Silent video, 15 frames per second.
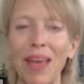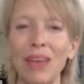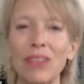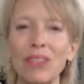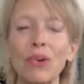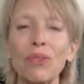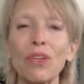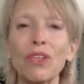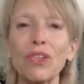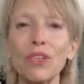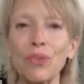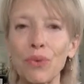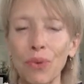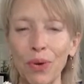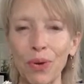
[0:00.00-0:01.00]
So the
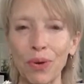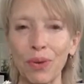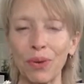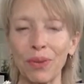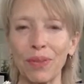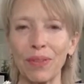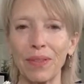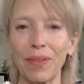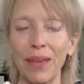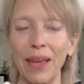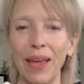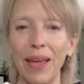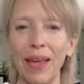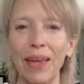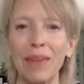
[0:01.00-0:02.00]
truth
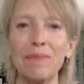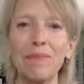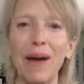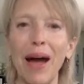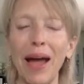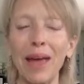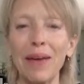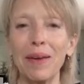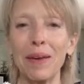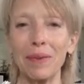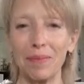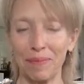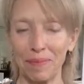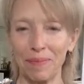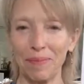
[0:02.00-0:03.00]
in my
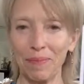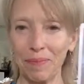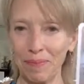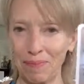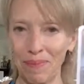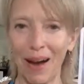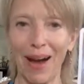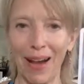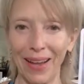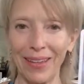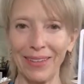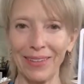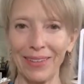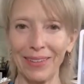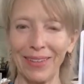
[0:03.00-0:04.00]

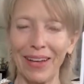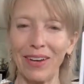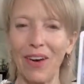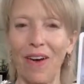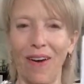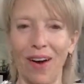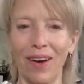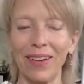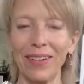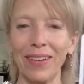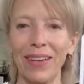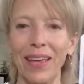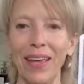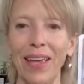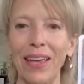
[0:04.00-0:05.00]
mind and heart
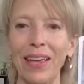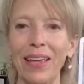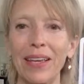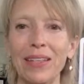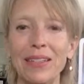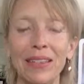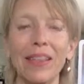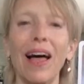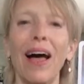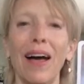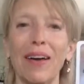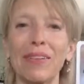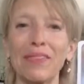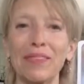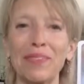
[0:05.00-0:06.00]
is
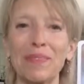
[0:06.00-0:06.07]
love.